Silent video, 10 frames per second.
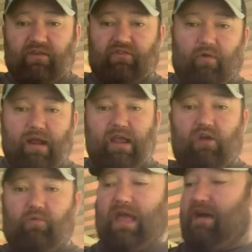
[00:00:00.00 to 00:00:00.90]
So right
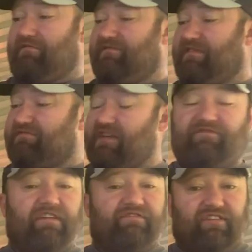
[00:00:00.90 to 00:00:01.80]
here we have
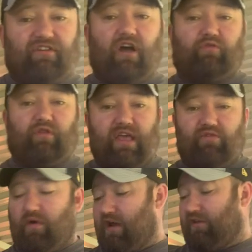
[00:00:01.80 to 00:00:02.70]
50-50 sauce with
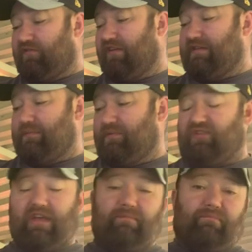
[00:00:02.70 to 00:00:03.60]
Heath Wild's
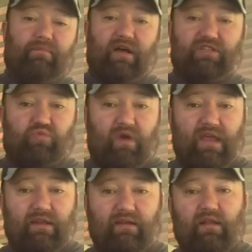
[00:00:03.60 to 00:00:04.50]
50%
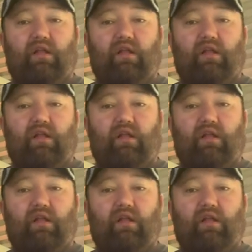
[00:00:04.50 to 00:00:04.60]
sweet,